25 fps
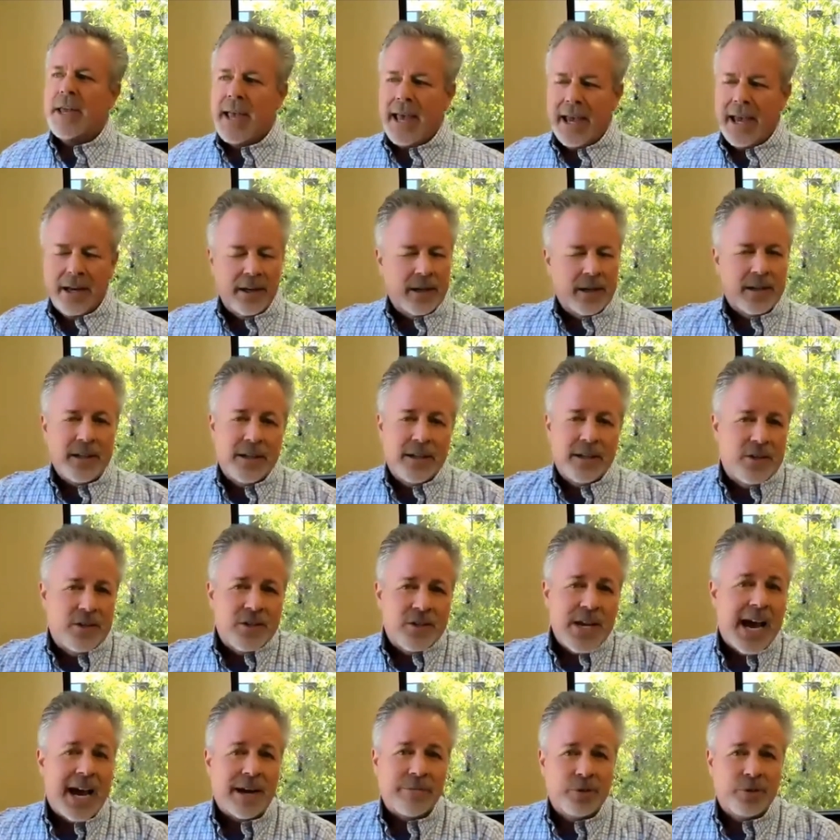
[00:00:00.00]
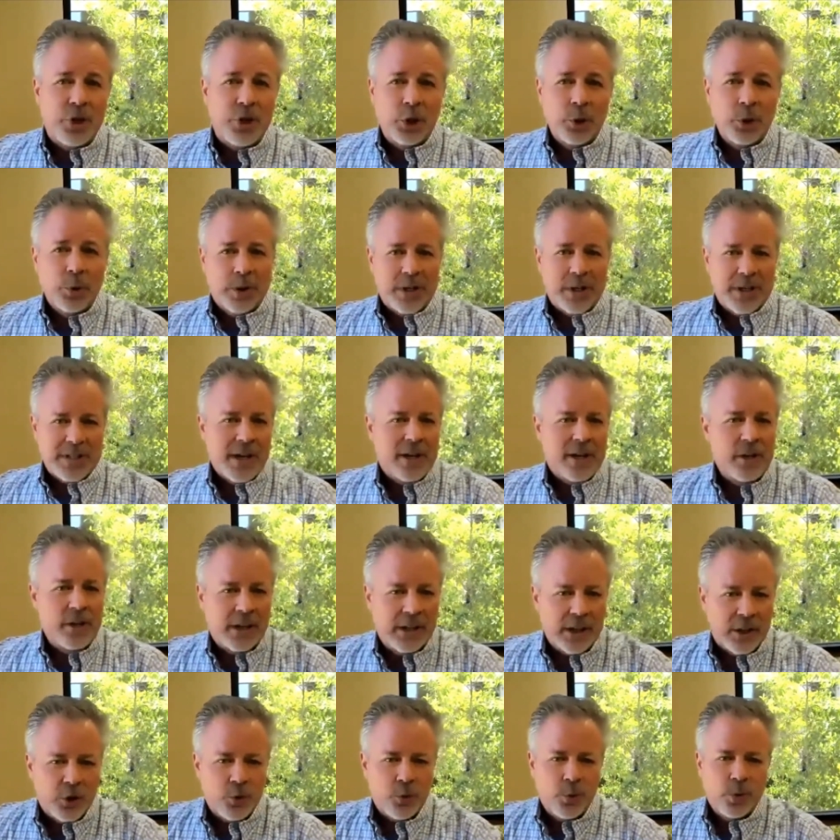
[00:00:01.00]
and you just have to do it. That's how you
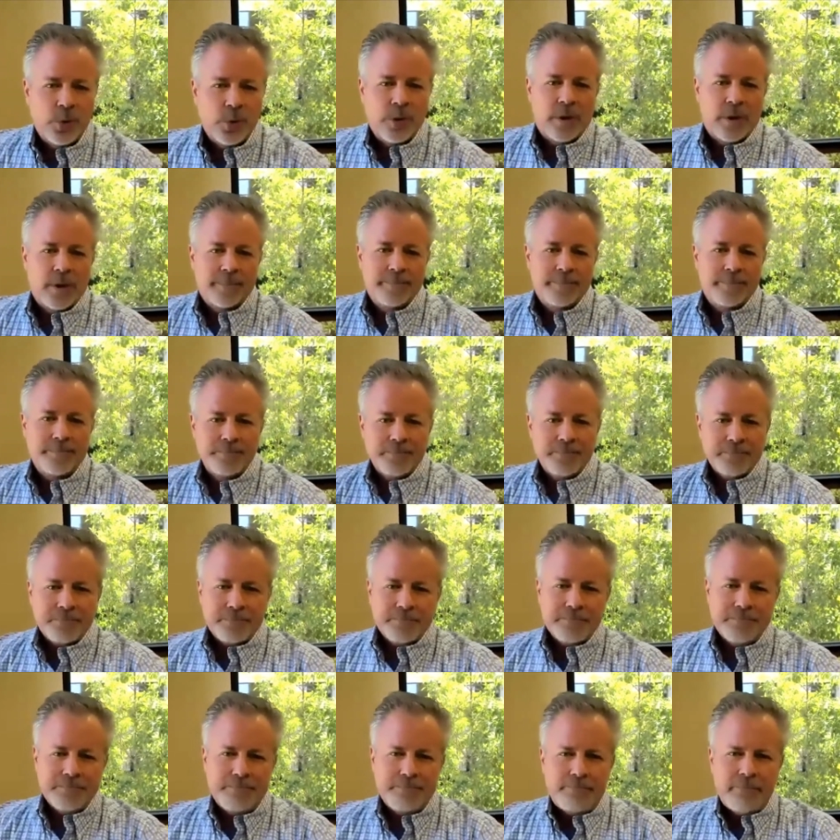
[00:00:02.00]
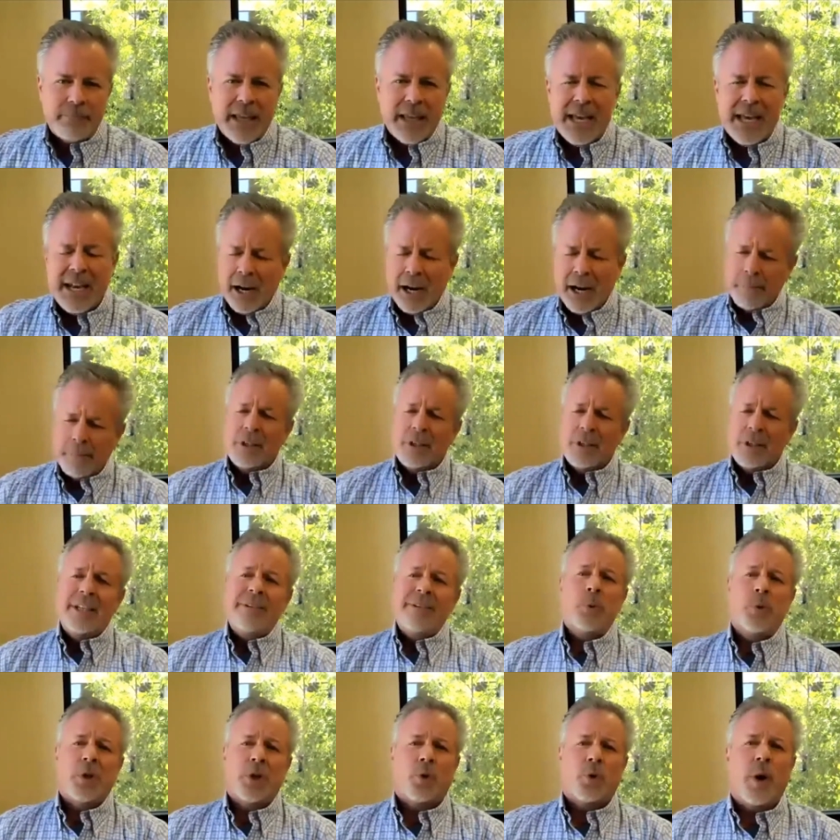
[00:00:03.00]
get through to them. And I'm going to leave
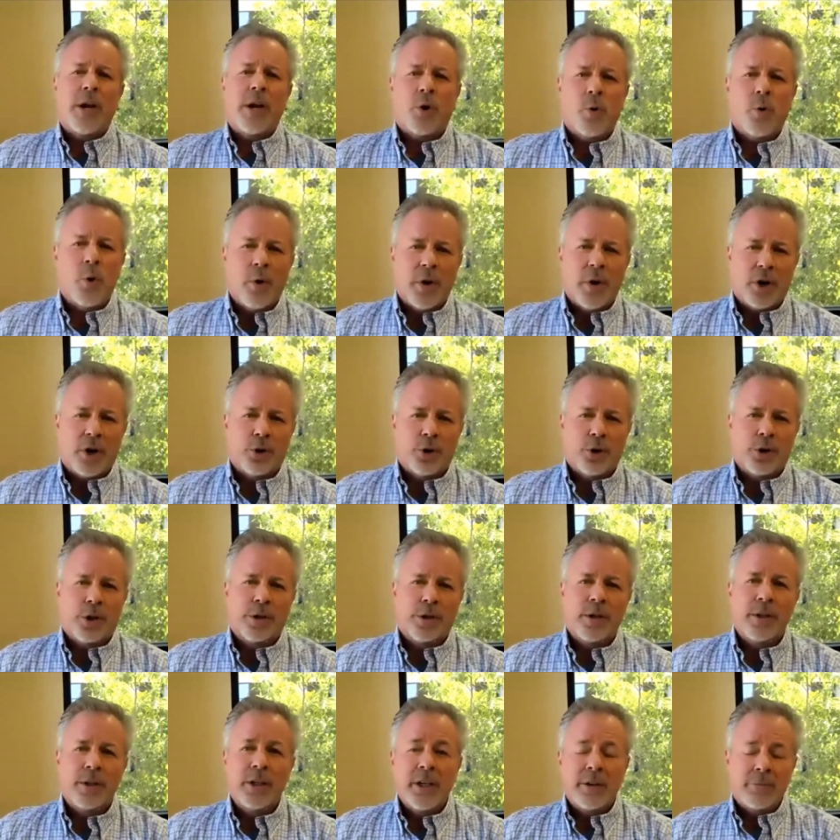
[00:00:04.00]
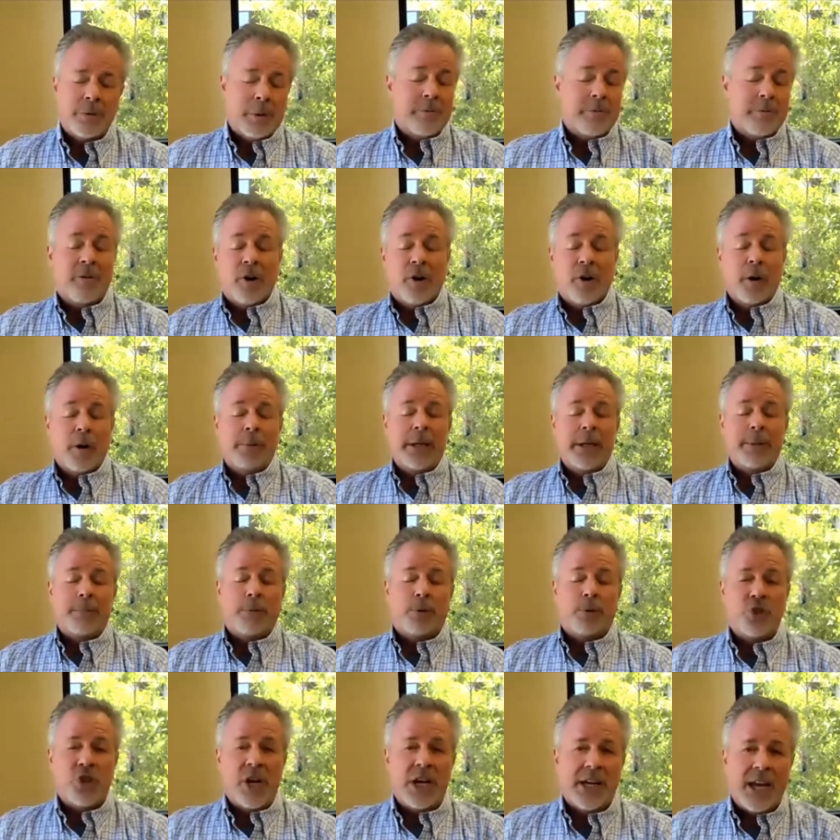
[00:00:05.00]
you with a great quote I heard from, of all
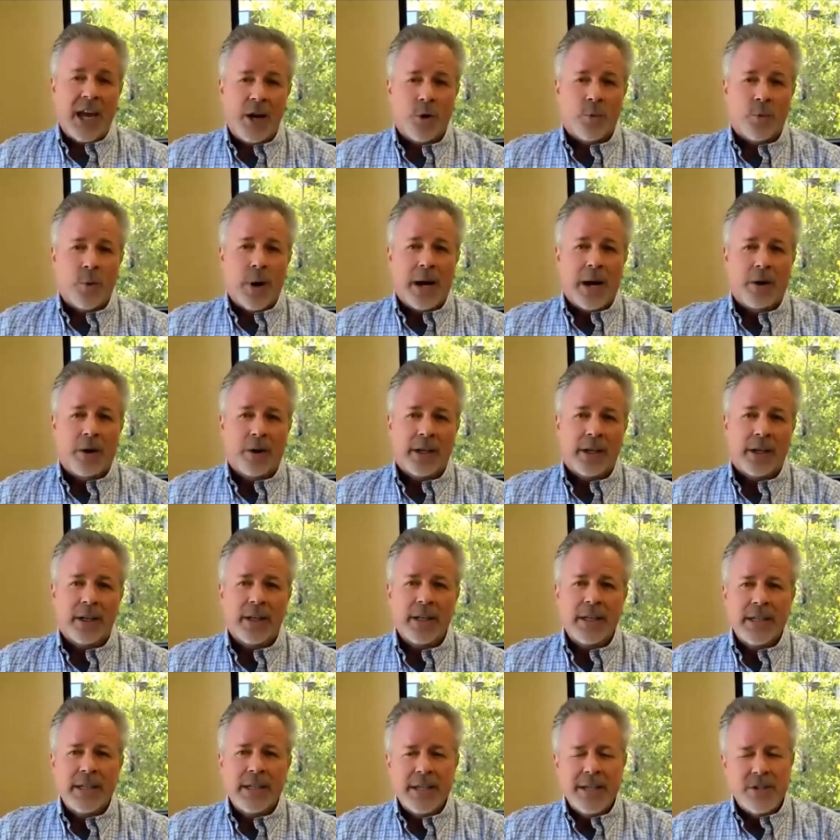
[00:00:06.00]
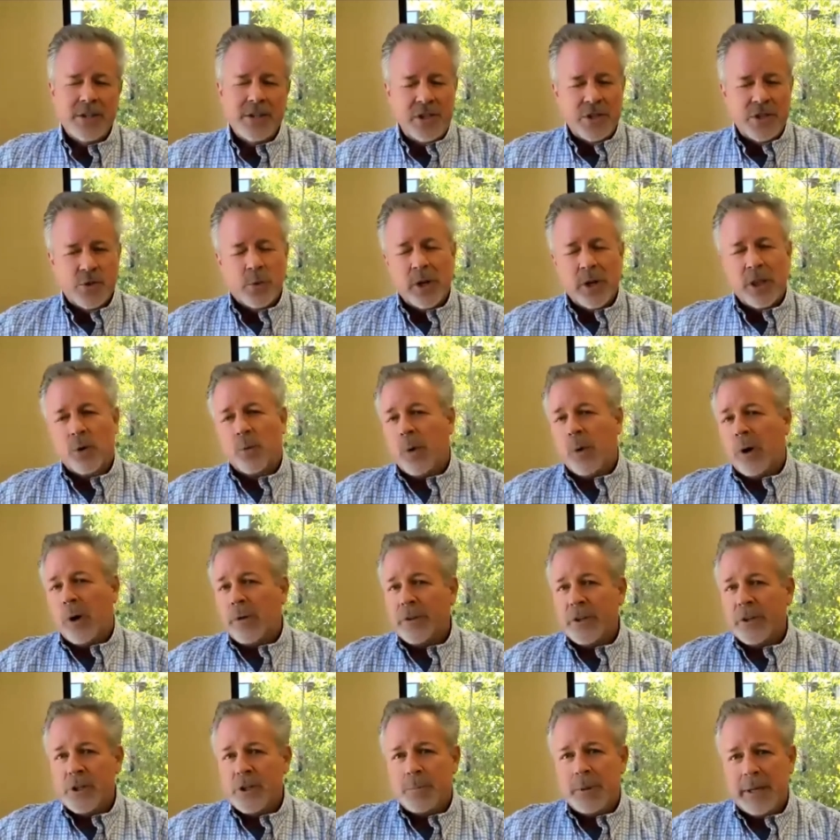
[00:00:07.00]
people, J.K. Rowling. She's one of the
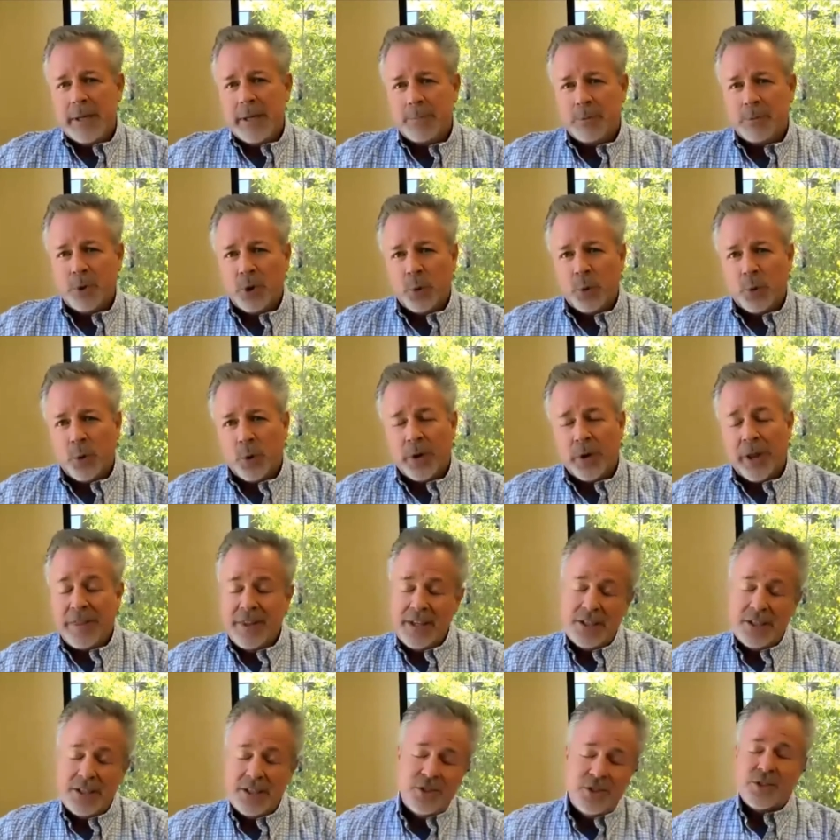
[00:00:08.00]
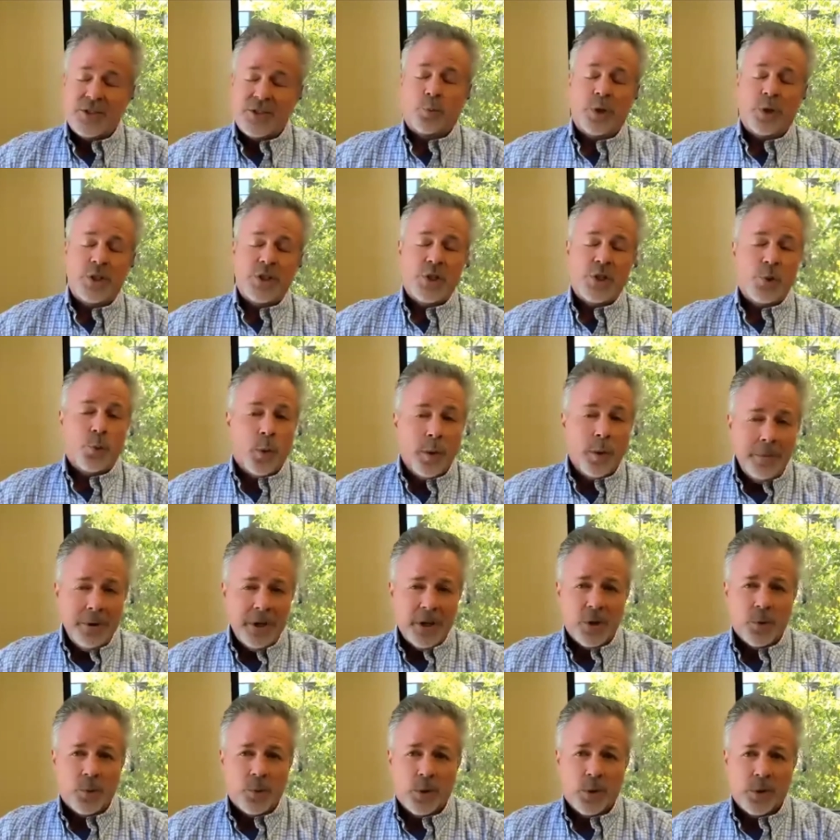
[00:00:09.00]
wealthiest people in the world. I think she's the richest woman
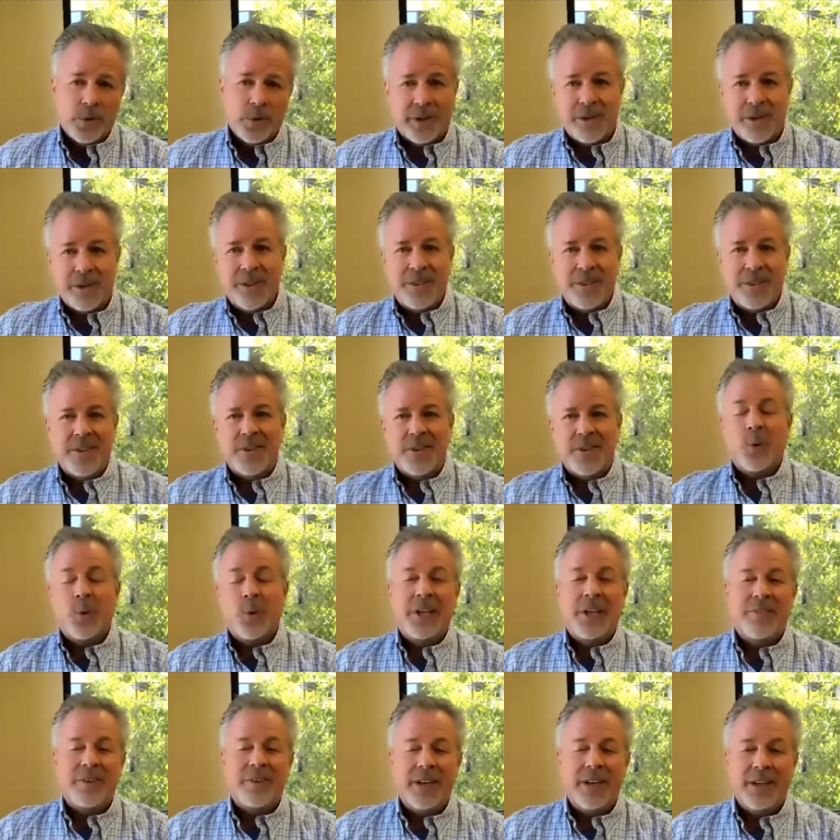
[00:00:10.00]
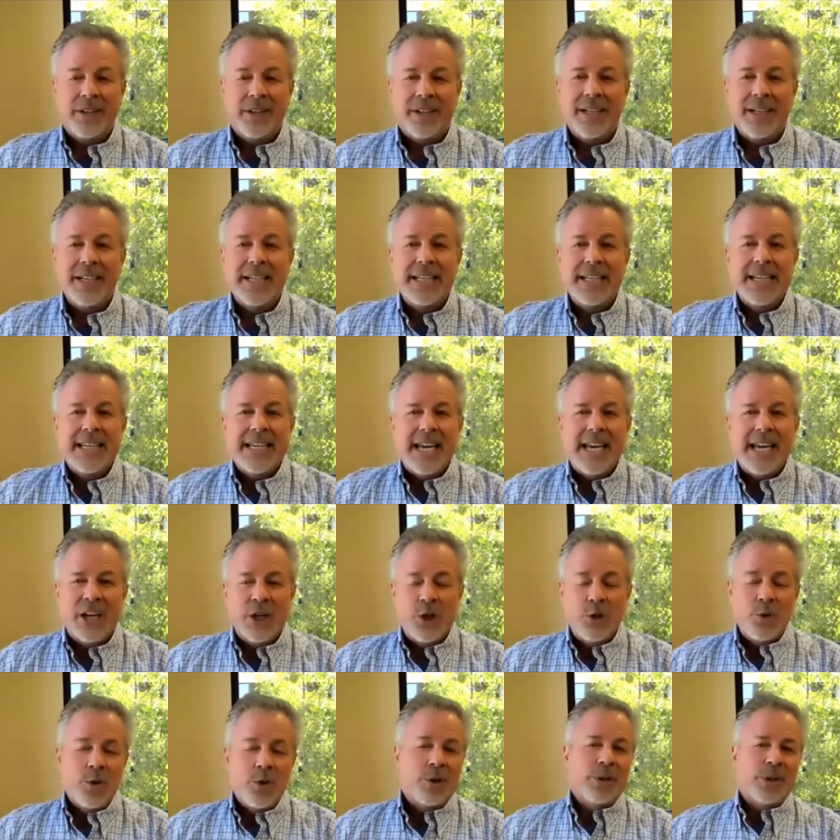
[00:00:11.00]
in the world, other than the Queen of England. And
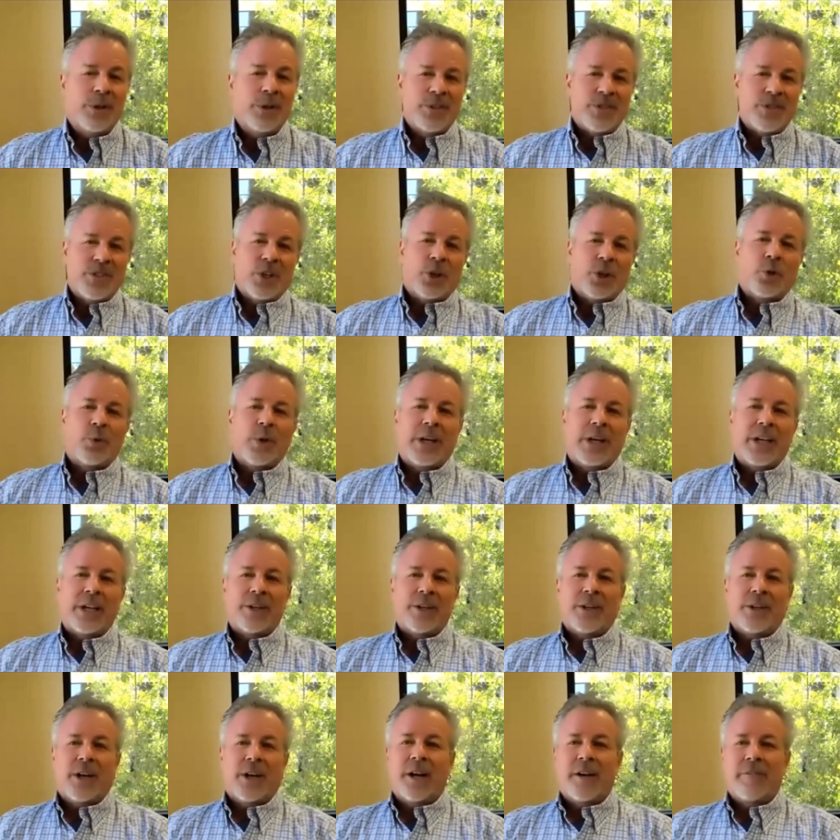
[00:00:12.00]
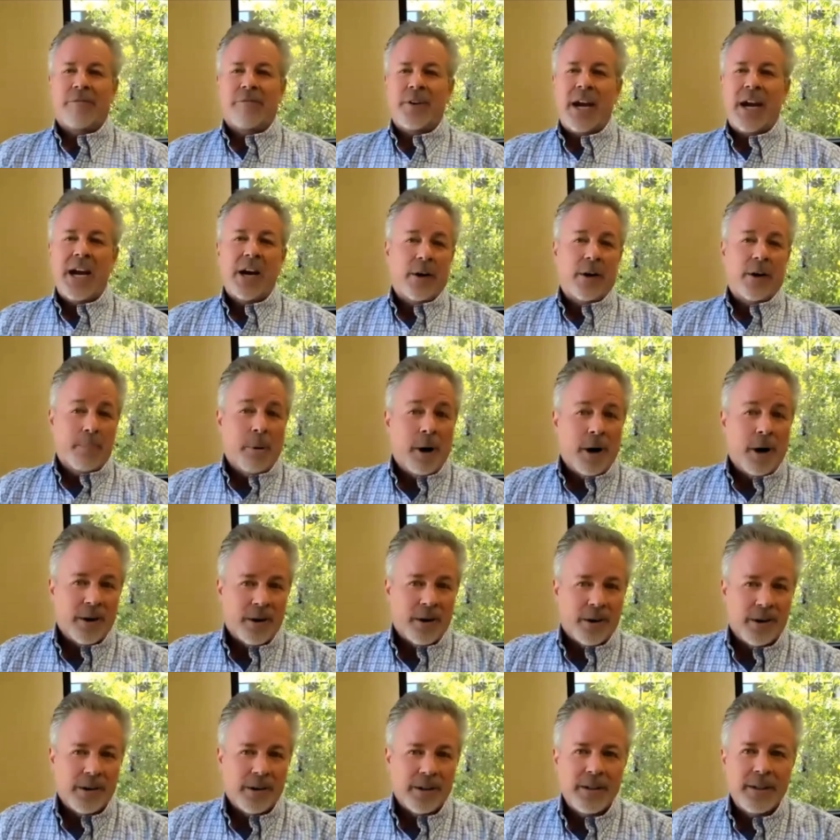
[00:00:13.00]
you know her as the creator of Harry
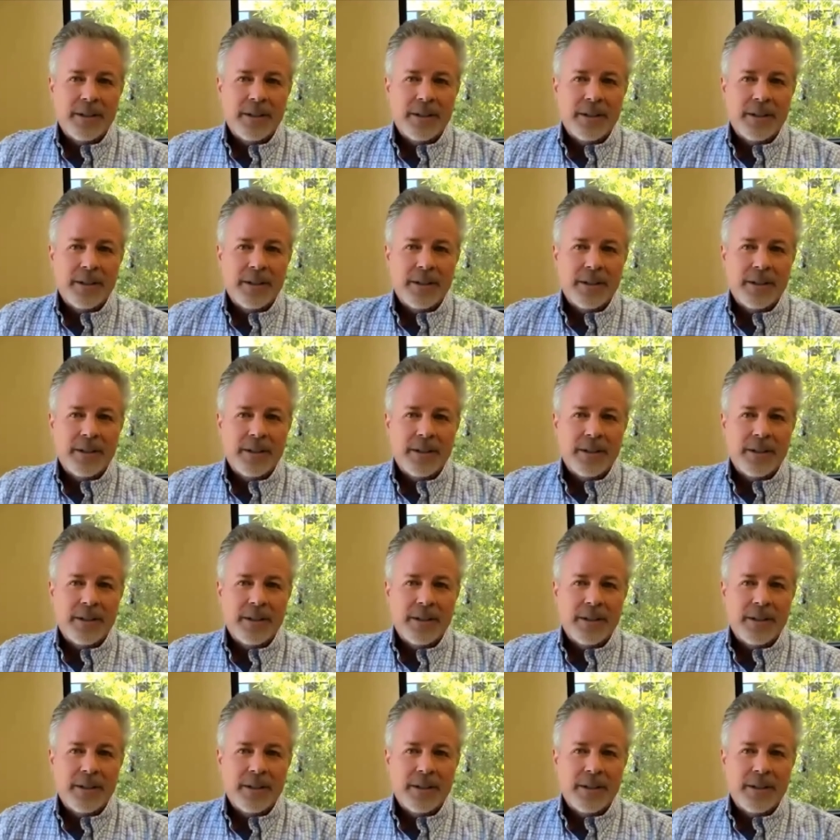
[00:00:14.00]
Potter